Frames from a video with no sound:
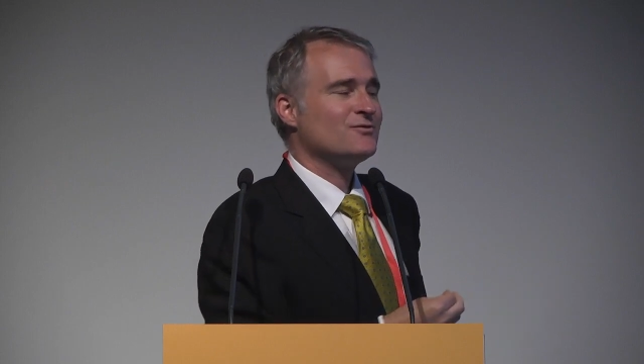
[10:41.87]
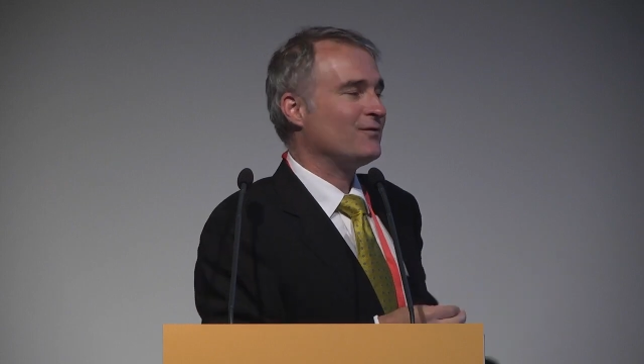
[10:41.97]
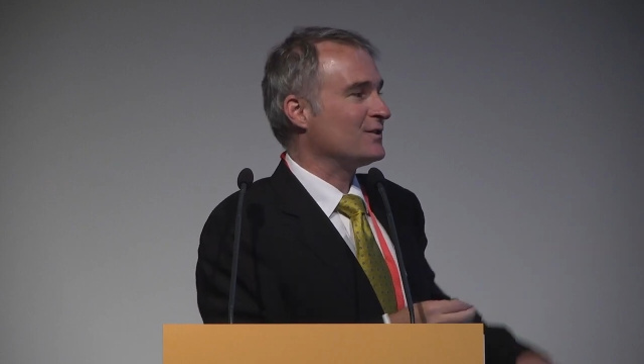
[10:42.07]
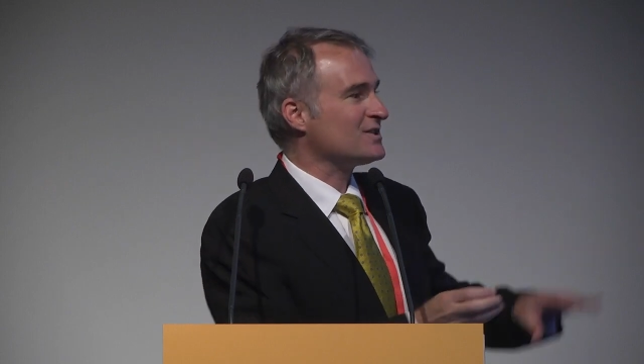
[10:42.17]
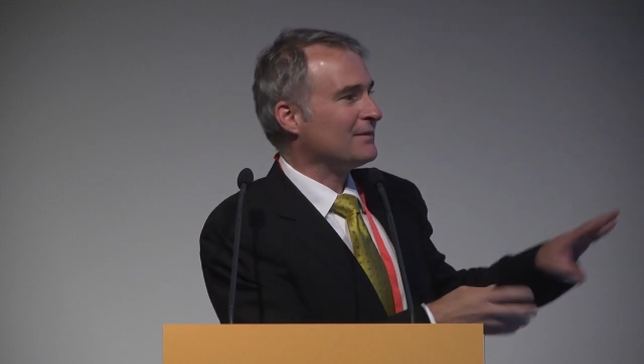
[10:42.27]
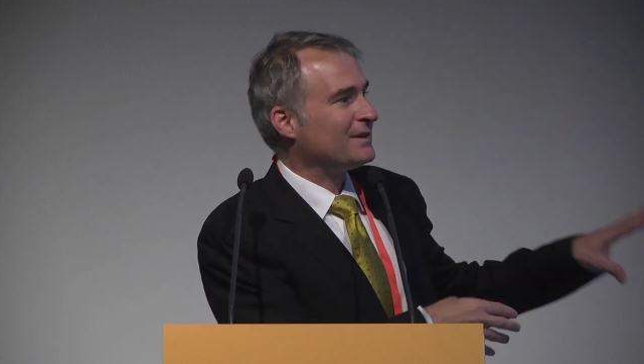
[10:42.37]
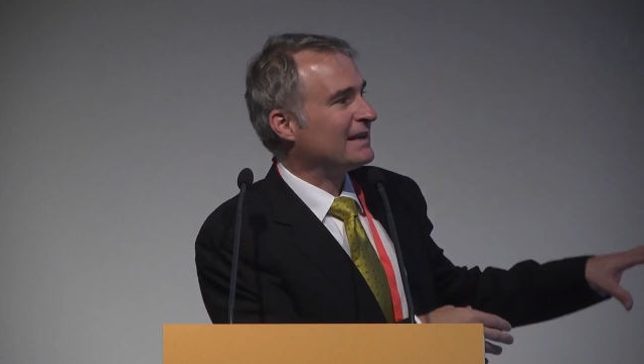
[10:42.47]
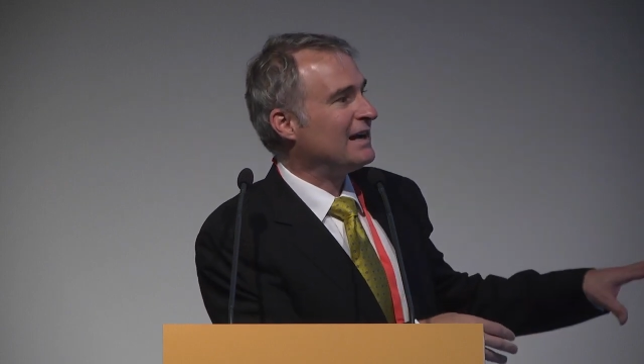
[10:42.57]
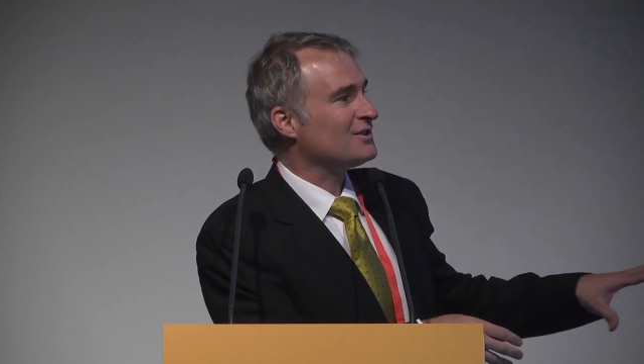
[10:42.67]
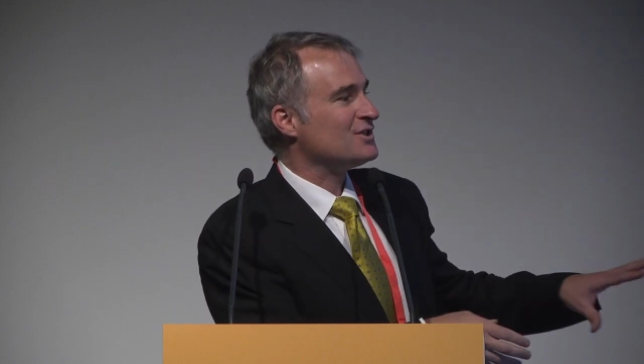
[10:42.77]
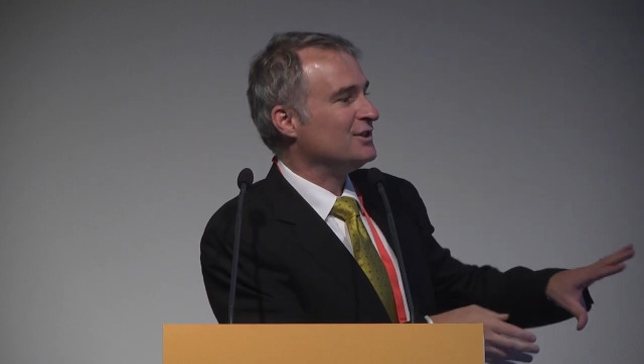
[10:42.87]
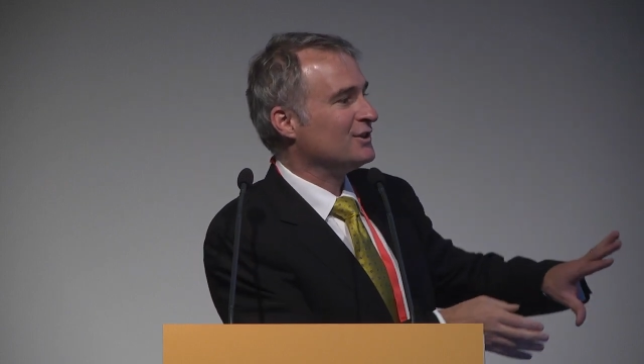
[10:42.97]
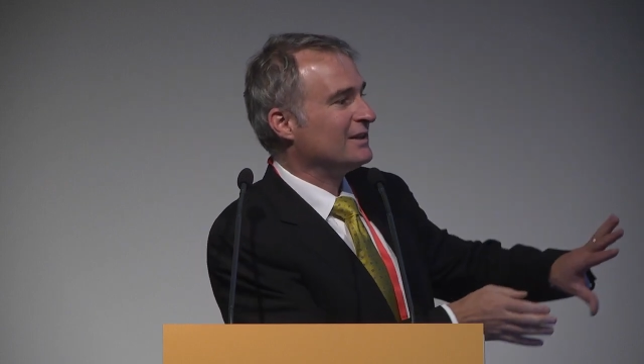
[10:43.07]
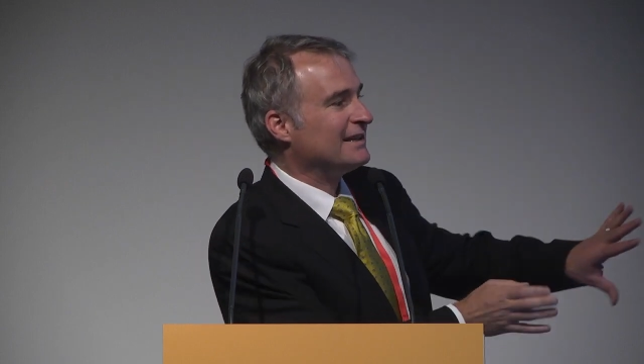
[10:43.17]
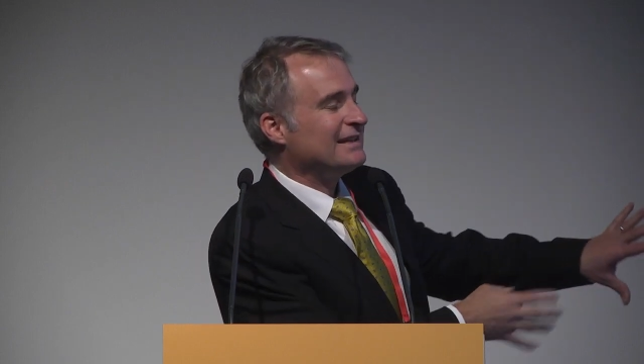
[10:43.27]
for something else, and
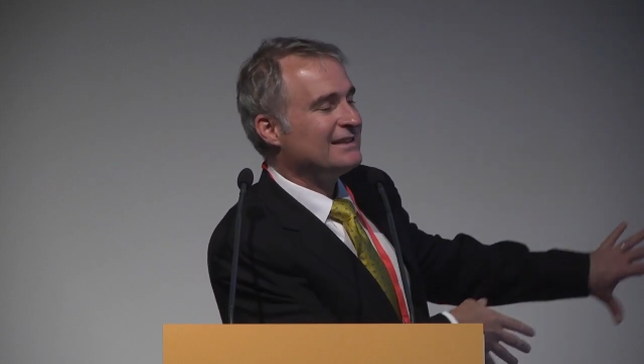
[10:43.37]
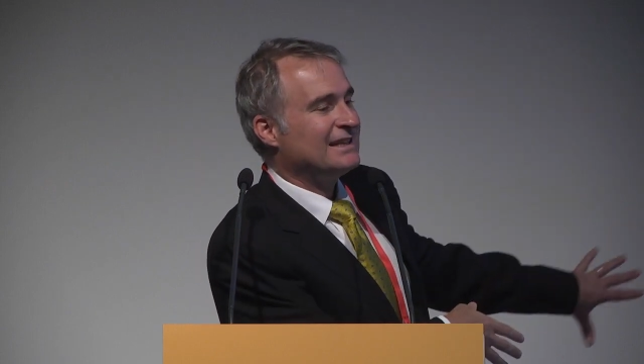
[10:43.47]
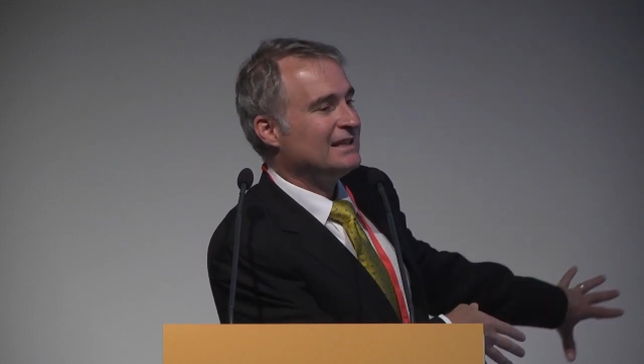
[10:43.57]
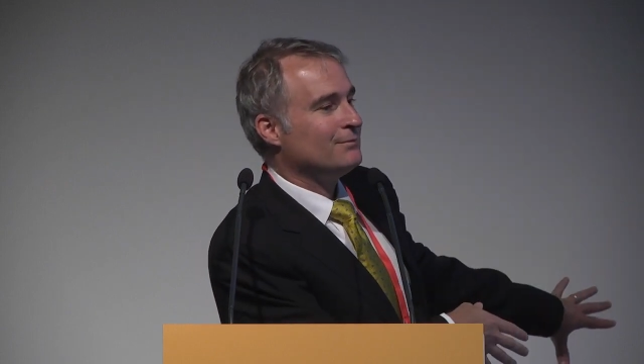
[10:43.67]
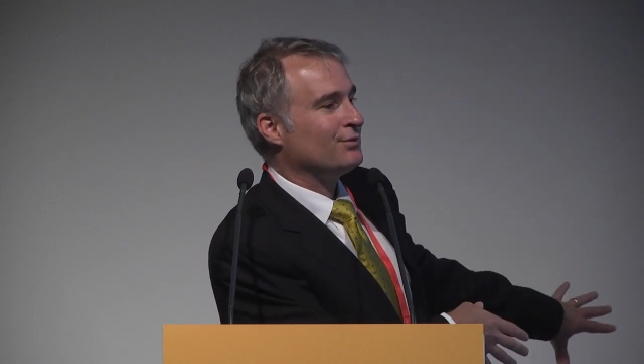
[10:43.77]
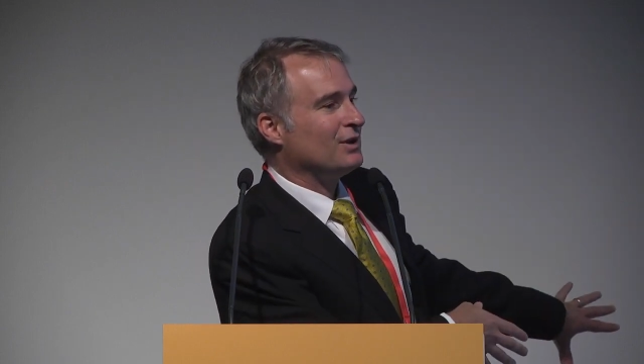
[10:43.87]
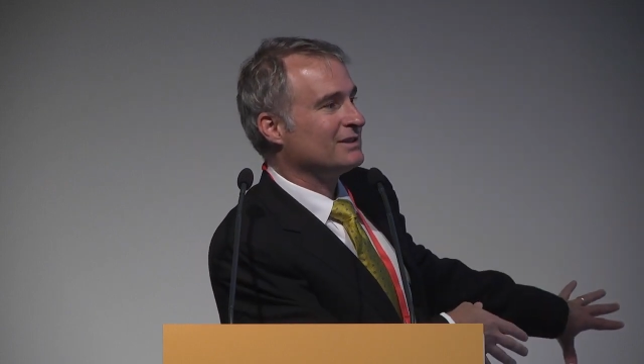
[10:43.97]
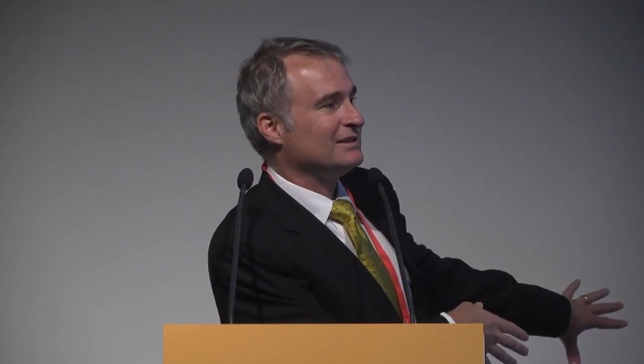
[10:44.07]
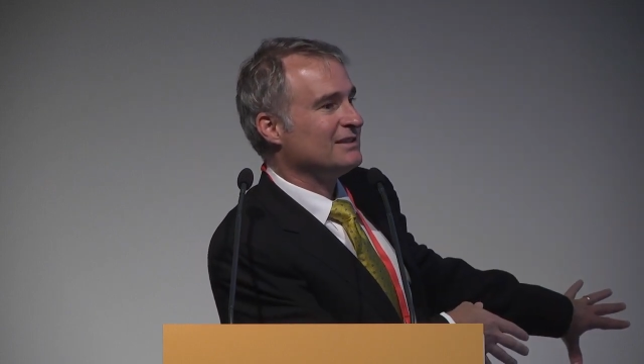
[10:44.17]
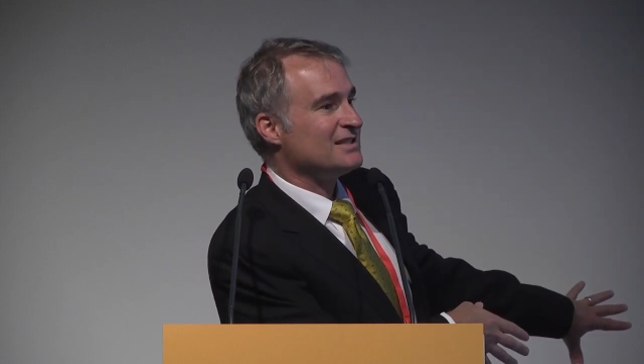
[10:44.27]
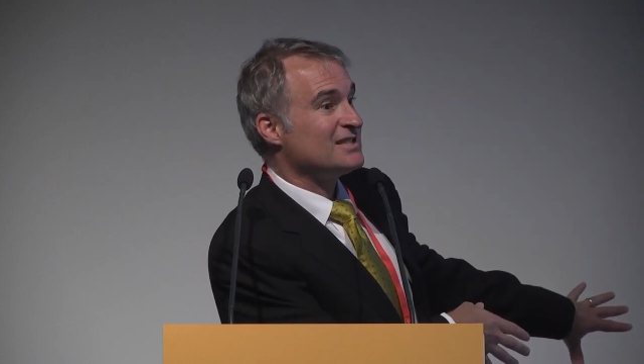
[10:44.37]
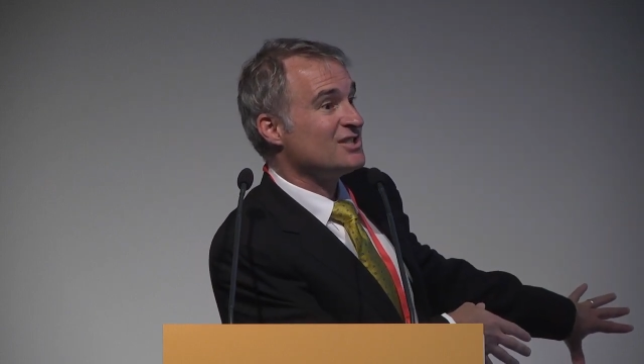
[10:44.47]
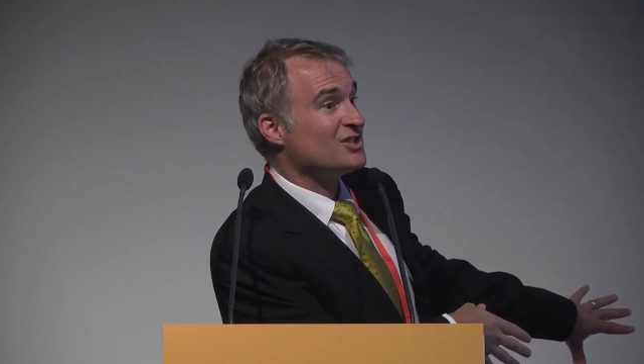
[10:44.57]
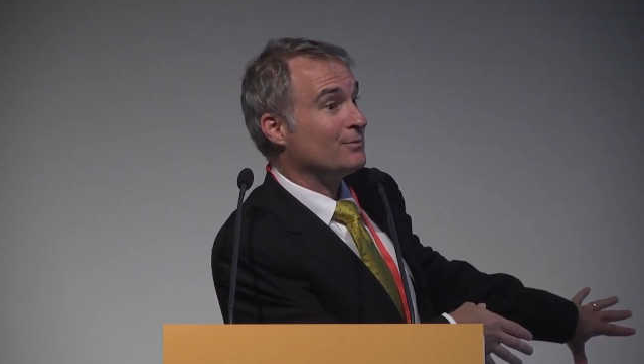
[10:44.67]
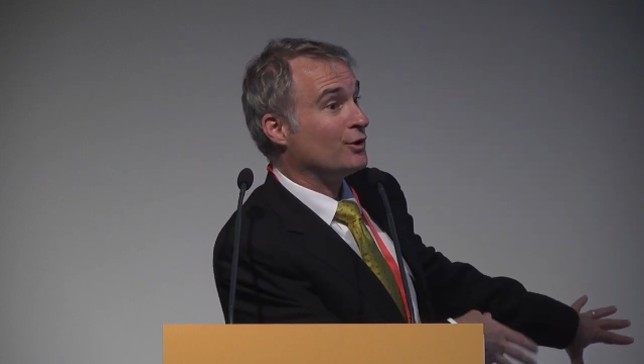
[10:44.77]
you're going to get the kid plugged into the
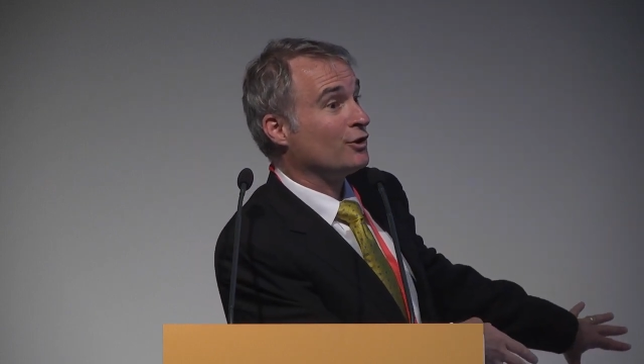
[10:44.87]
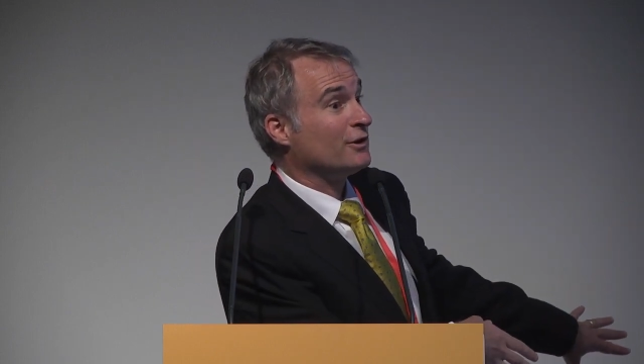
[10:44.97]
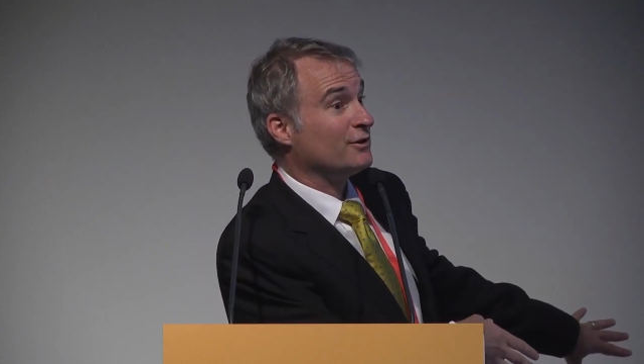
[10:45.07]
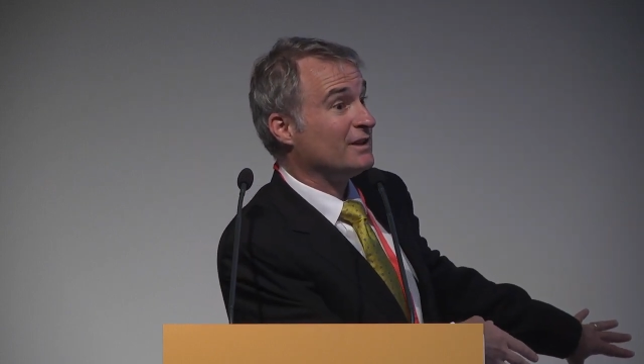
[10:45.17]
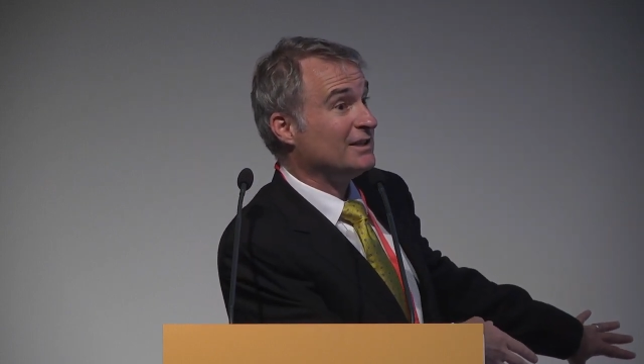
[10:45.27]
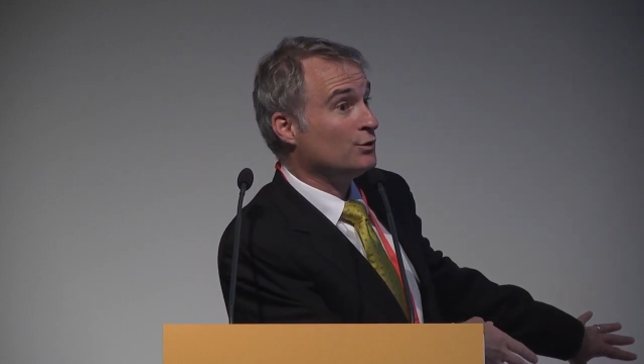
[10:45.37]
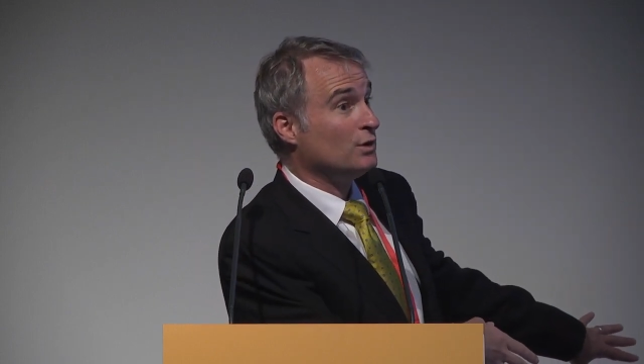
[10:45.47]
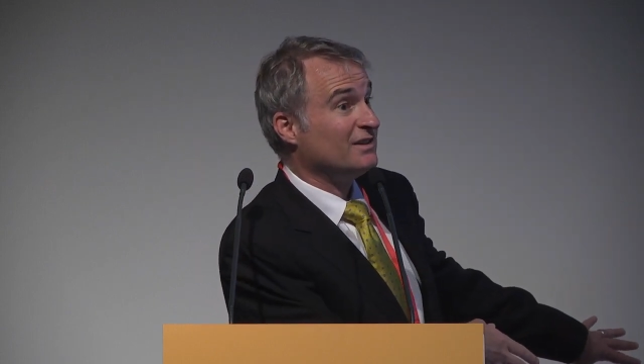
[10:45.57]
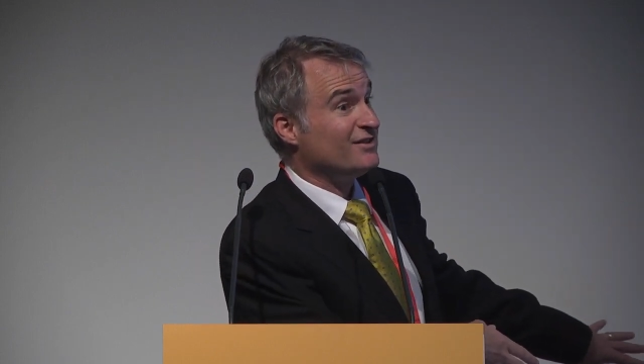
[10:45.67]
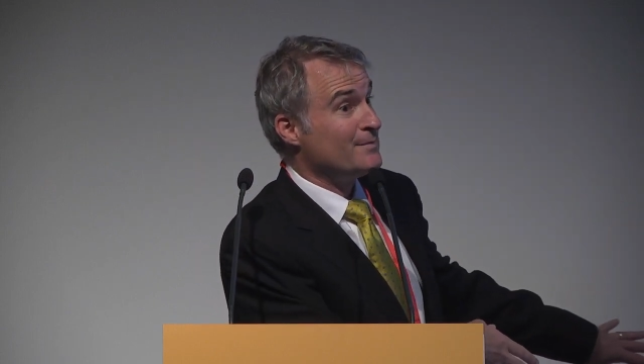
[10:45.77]
system earlier than you would have.